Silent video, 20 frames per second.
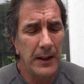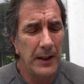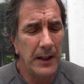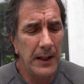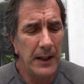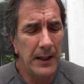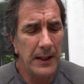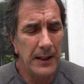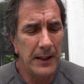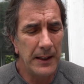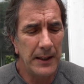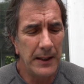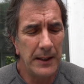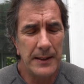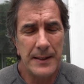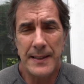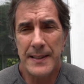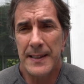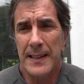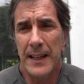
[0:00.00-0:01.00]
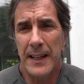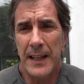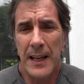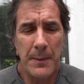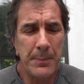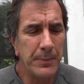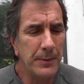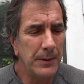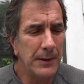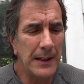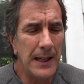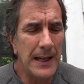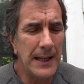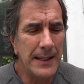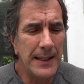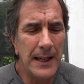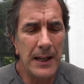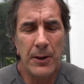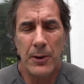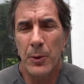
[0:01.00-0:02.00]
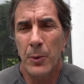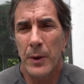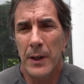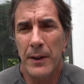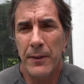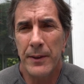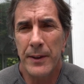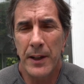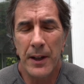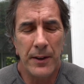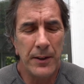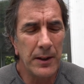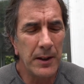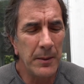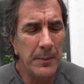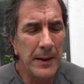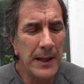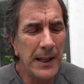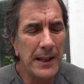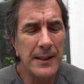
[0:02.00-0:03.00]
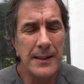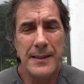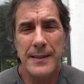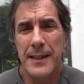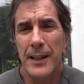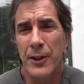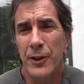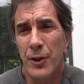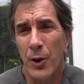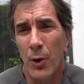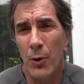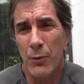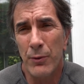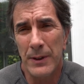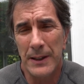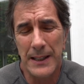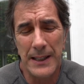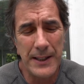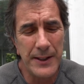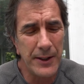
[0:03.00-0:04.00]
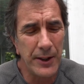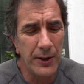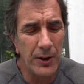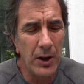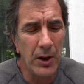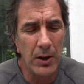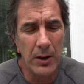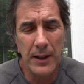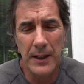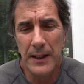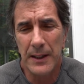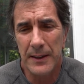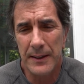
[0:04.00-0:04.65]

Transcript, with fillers: uh, sit up, lie down, or whatever the other command is, then don't release the dog.